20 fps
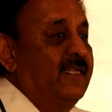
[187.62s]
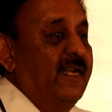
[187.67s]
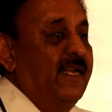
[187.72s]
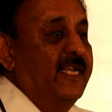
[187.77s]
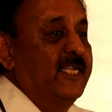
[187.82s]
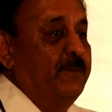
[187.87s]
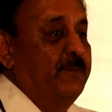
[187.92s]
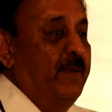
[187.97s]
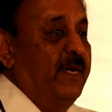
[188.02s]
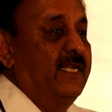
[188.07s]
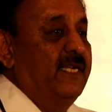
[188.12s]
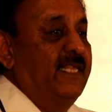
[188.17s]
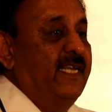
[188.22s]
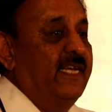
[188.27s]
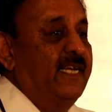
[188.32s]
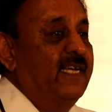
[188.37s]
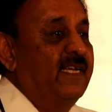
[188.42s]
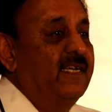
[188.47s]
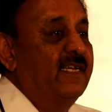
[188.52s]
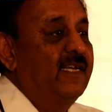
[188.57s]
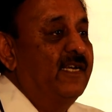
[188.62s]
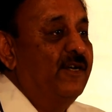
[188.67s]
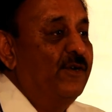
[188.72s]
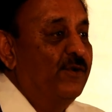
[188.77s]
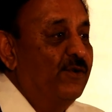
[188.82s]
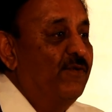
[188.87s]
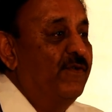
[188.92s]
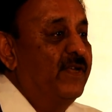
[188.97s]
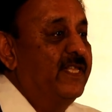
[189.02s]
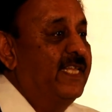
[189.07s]
the respect they
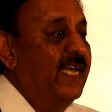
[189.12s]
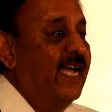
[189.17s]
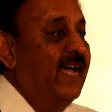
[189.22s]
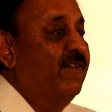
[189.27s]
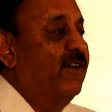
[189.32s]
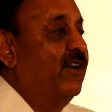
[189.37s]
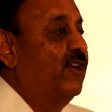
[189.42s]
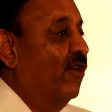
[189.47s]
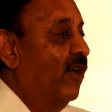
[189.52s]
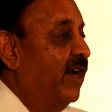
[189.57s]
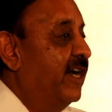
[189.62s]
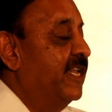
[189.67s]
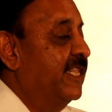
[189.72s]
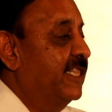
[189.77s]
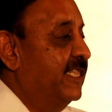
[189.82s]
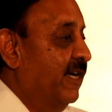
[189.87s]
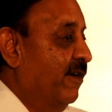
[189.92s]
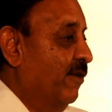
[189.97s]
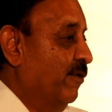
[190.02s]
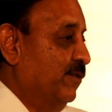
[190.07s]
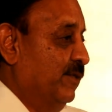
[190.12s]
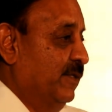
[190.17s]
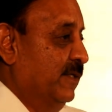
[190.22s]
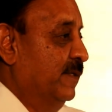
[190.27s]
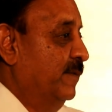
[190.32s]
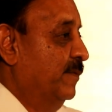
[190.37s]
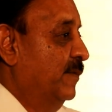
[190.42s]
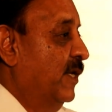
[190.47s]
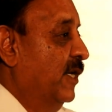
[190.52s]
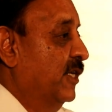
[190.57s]
do when they have a toilet in the house.
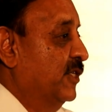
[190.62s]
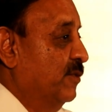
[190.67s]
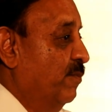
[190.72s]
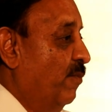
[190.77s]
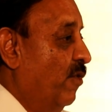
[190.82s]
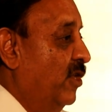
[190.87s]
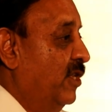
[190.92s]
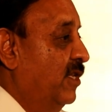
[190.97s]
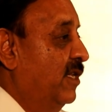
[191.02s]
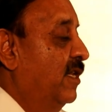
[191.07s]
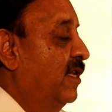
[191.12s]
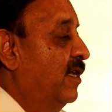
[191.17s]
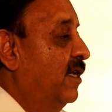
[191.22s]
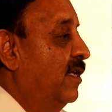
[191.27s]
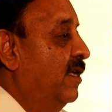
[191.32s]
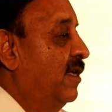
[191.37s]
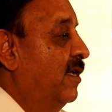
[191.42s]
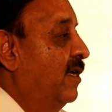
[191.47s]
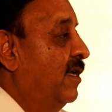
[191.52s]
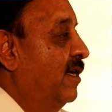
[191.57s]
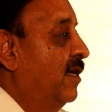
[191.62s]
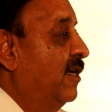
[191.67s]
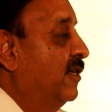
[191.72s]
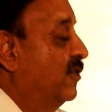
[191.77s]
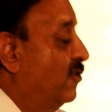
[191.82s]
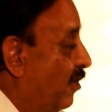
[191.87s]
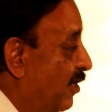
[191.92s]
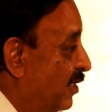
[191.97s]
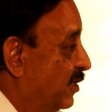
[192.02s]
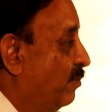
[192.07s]
A small,
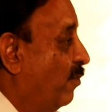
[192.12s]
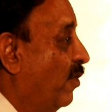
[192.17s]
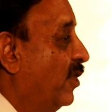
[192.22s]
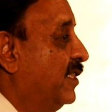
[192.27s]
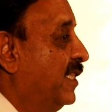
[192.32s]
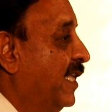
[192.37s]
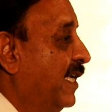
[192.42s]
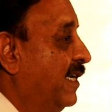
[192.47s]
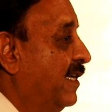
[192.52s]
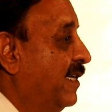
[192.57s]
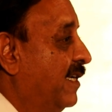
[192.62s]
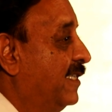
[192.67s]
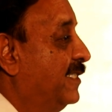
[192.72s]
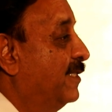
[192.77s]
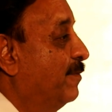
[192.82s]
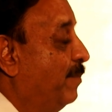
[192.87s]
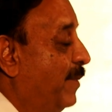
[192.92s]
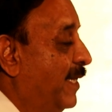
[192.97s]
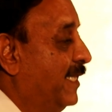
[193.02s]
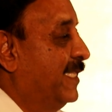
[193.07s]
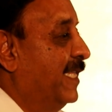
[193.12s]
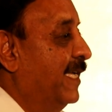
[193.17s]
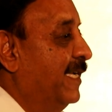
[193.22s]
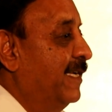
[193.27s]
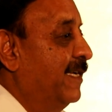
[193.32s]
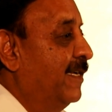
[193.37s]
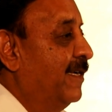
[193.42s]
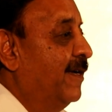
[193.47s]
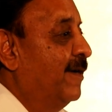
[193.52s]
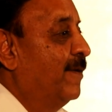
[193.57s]
not a small thing, it's a big
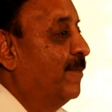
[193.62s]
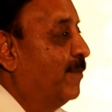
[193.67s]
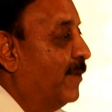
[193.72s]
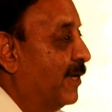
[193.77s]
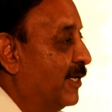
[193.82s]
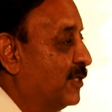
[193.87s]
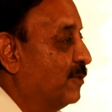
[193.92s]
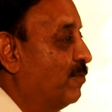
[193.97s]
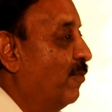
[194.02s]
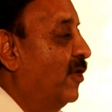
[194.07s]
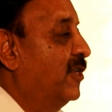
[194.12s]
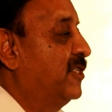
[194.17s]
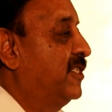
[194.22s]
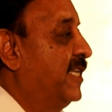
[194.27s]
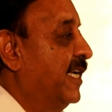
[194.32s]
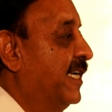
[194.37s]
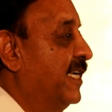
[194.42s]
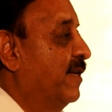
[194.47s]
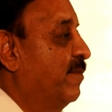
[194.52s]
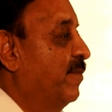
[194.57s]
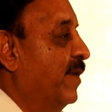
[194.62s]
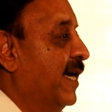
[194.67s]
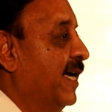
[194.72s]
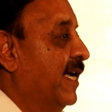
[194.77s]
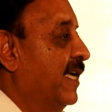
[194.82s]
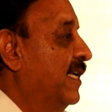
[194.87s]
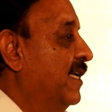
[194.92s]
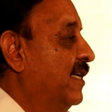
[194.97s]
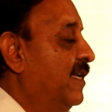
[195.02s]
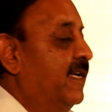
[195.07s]
thing, but a small taken by
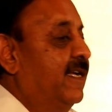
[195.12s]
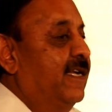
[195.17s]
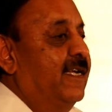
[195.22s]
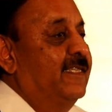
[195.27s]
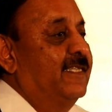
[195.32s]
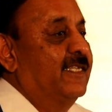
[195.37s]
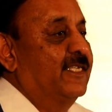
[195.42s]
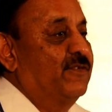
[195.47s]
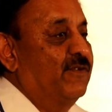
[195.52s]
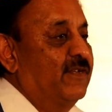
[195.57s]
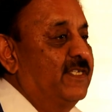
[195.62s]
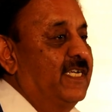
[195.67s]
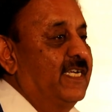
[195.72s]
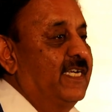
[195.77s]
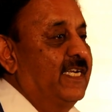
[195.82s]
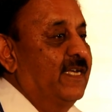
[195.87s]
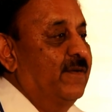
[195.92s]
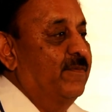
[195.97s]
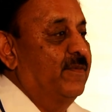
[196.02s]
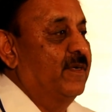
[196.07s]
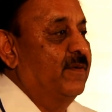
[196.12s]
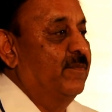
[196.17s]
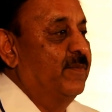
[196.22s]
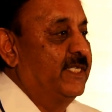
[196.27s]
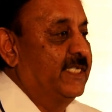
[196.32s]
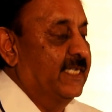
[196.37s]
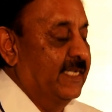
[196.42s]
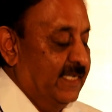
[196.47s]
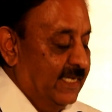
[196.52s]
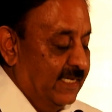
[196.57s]
the Swachh India
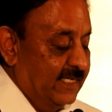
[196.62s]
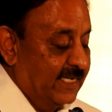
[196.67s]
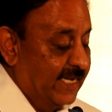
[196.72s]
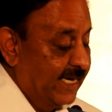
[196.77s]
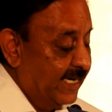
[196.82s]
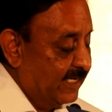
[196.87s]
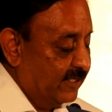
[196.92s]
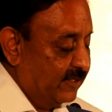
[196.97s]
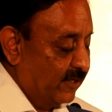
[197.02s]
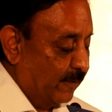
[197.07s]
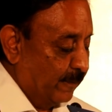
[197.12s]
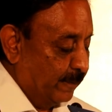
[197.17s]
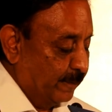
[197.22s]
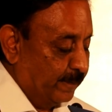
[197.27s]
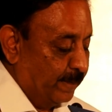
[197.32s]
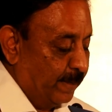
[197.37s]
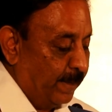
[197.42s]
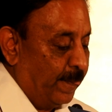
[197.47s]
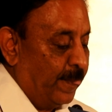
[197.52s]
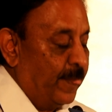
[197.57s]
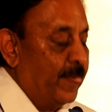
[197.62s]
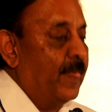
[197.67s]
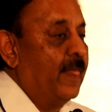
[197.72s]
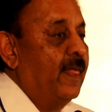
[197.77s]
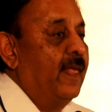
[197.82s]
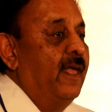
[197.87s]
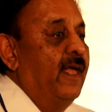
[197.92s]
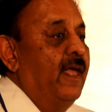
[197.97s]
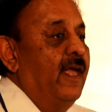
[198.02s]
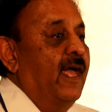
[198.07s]
mission, and great job.
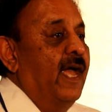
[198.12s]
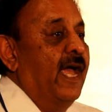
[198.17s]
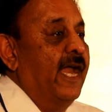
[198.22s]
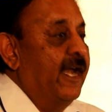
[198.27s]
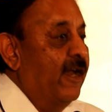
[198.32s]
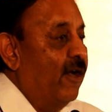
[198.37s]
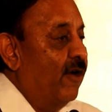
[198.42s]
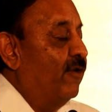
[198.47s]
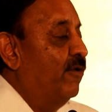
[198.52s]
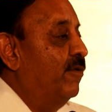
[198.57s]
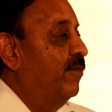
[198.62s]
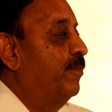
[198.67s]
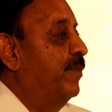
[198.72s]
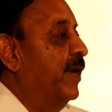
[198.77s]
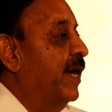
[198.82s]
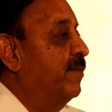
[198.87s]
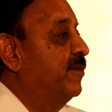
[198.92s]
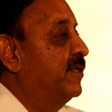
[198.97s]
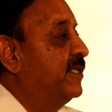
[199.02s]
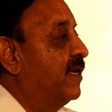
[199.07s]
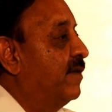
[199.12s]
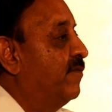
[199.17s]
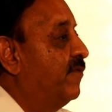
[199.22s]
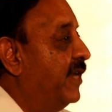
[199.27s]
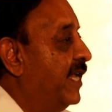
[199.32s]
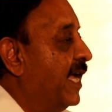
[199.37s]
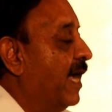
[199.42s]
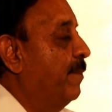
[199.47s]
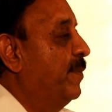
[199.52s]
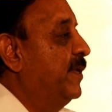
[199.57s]
And now, Prime Minister, I'm
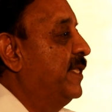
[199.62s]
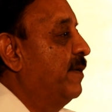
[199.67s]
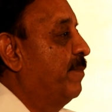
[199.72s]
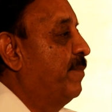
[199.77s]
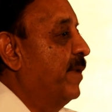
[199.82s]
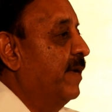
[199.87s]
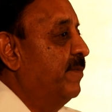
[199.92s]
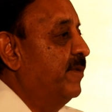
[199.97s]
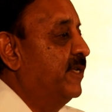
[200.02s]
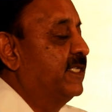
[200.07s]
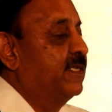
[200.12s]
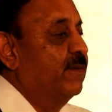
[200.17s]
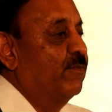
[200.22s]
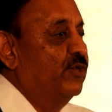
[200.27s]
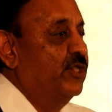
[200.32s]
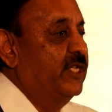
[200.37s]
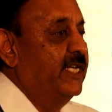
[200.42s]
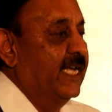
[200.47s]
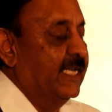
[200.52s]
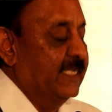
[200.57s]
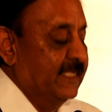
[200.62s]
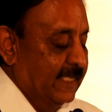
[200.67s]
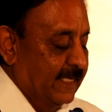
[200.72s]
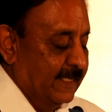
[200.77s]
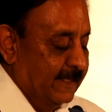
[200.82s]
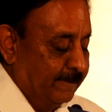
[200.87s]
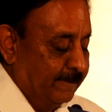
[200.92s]
very happy that Prime Minister Modi has